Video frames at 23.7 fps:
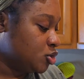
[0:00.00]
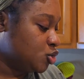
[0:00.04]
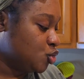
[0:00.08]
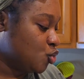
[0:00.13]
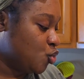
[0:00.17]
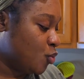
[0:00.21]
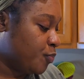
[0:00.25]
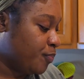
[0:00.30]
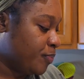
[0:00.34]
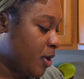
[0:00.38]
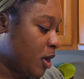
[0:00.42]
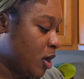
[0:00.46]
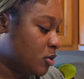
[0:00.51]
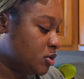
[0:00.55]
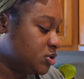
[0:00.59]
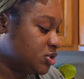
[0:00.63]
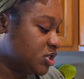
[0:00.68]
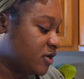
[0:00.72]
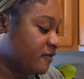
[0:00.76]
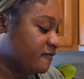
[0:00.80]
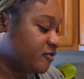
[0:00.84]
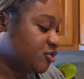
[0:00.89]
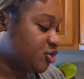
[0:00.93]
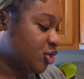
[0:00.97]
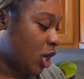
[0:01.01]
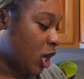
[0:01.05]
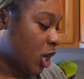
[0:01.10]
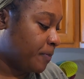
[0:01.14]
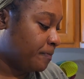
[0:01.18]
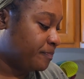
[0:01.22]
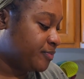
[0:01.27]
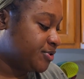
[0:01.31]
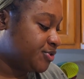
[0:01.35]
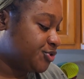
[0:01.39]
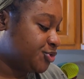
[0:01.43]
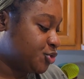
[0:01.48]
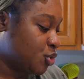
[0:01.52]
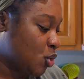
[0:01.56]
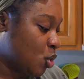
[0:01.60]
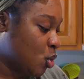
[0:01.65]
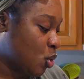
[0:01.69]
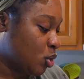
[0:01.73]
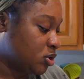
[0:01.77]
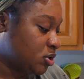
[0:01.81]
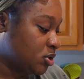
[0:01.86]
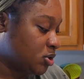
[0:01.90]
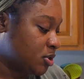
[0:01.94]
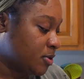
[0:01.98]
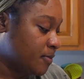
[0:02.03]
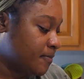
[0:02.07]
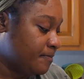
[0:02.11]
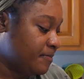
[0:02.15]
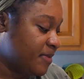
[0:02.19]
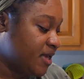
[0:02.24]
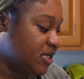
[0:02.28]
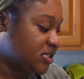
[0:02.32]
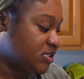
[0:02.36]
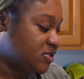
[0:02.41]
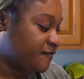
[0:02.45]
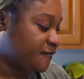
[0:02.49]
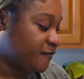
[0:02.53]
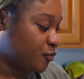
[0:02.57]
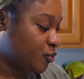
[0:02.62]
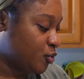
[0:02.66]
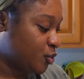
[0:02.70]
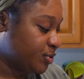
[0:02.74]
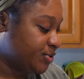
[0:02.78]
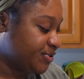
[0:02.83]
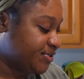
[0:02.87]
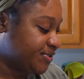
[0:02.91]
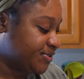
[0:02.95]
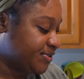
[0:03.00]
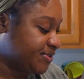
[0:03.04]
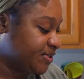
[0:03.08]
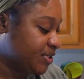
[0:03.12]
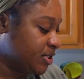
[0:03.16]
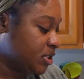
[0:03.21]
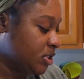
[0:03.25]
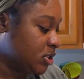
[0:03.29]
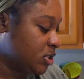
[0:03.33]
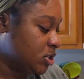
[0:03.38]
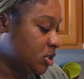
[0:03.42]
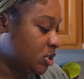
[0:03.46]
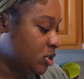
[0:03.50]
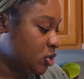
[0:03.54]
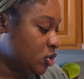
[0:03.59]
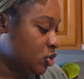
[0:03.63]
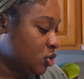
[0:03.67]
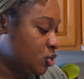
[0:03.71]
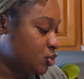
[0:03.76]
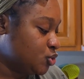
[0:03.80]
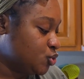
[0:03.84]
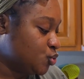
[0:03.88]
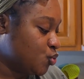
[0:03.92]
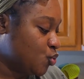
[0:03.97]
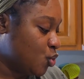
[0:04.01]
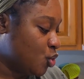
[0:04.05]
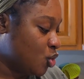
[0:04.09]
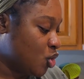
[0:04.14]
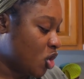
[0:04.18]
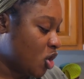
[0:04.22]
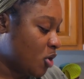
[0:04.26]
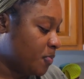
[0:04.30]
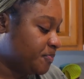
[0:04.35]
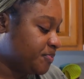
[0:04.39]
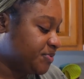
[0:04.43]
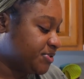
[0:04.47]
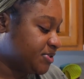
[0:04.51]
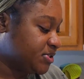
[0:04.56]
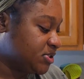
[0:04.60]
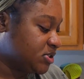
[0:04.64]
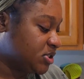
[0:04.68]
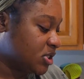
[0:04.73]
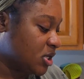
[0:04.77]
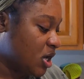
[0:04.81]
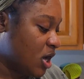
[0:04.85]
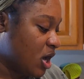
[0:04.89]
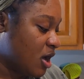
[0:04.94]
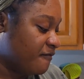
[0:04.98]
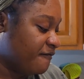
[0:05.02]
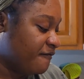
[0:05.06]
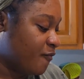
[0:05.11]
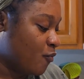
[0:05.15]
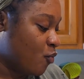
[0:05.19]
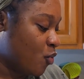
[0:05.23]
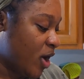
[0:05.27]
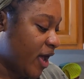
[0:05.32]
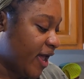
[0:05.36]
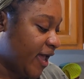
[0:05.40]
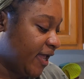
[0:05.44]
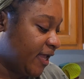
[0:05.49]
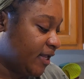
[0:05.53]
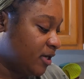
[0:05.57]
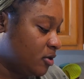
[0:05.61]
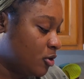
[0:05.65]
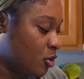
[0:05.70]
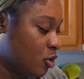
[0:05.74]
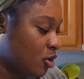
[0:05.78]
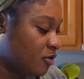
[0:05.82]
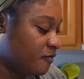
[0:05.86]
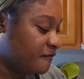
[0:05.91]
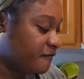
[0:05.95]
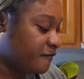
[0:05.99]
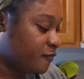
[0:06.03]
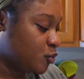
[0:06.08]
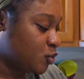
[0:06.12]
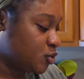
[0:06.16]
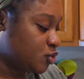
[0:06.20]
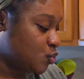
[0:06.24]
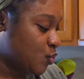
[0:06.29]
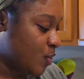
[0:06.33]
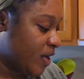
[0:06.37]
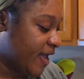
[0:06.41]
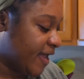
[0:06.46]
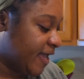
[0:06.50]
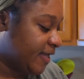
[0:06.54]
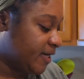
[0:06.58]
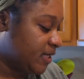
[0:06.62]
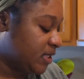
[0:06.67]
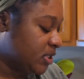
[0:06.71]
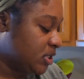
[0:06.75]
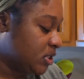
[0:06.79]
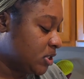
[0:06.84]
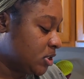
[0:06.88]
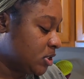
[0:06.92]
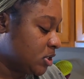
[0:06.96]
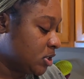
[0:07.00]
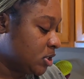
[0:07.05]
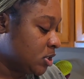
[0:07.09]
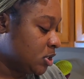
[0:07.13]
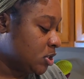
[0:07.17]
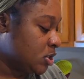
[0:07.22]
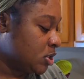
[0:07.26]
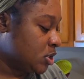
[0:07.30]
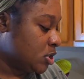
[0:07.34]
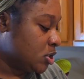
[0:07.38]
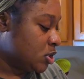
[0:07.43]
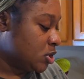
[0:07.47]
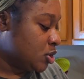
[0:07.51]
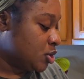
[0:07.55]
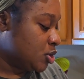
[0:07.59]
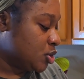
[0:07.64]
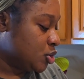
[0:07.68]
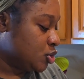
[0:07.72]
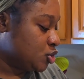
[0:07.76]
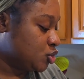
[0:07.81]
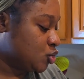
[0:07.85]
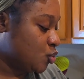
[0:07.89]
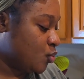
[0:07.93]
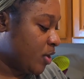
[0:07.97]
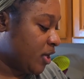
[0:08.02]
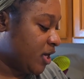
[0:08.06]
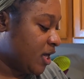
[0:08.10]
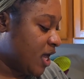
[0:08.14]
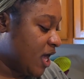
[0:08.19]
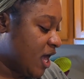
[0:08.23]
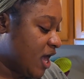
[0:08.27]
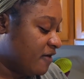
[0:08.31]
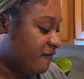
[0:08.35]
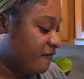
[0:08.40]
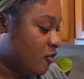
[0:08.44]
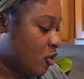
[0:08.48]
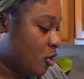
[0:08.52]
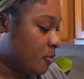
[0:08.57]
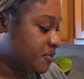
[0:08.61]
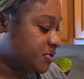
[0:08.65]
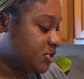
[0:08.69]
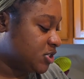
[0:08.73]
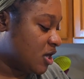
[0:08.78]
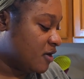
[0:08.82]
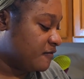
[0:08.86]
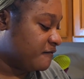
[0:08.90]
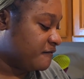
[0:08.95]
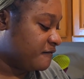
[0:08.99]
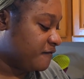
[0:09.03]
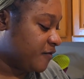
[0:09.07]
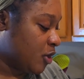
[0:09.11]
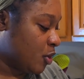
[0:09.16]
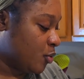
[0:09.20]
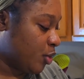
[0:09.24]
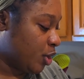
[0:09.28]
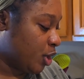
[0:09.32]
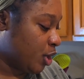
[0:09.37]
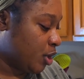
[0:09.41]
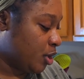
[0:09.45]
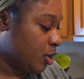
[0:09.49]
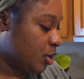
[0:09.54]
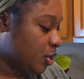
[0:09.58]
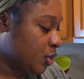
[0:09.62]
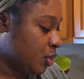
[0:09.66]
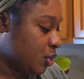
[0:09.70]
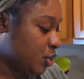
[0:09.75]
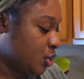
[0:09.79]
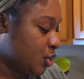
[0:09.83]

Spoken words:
2 pounds of chopped soaked mixed fruits, 2 cups of wine or fruit wine, 2.5 cups of flour,